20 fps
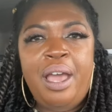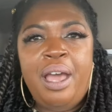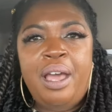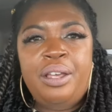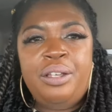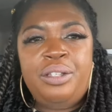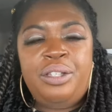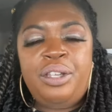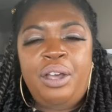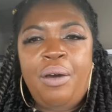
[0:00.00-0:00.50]

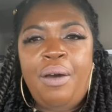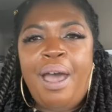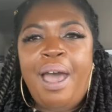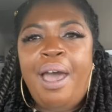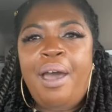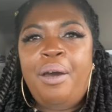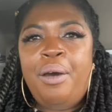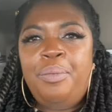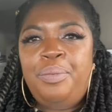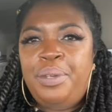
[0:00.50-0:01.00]
So
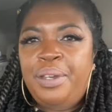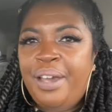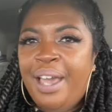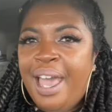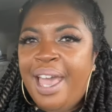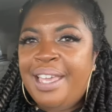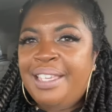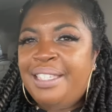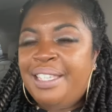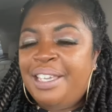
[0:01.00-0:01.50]
I hope you
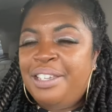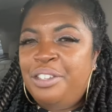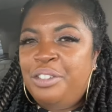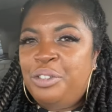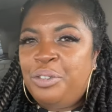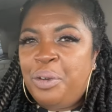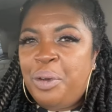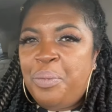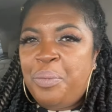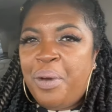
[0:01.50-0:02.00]
guys
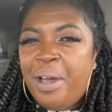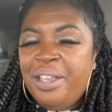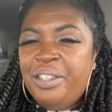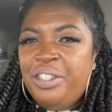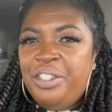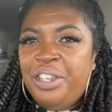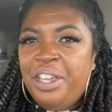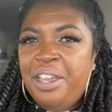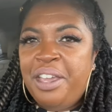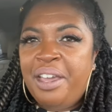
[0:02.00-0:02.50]
enjoy
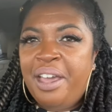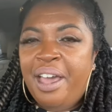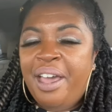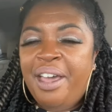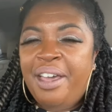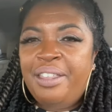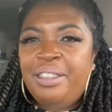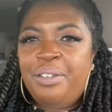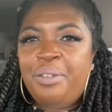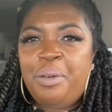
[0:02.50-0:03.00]
watching
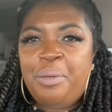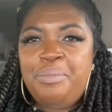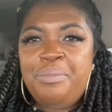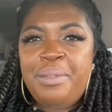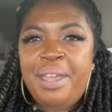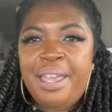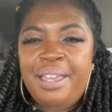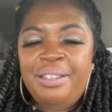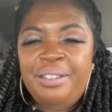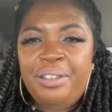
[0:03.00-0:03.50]
the
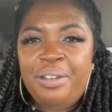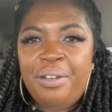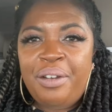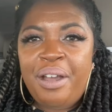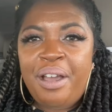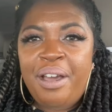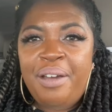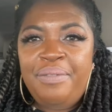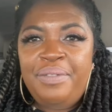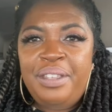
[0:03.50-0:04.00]
remainder
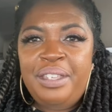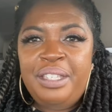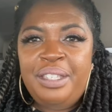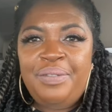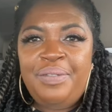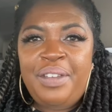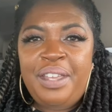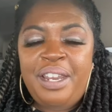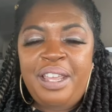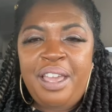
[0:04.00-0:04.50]
of this
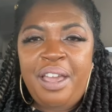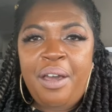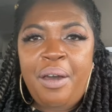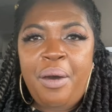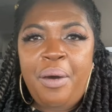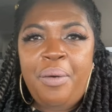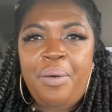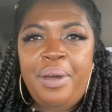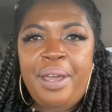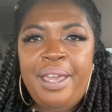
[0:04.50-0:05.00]

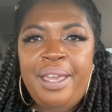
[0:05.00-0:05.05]
video.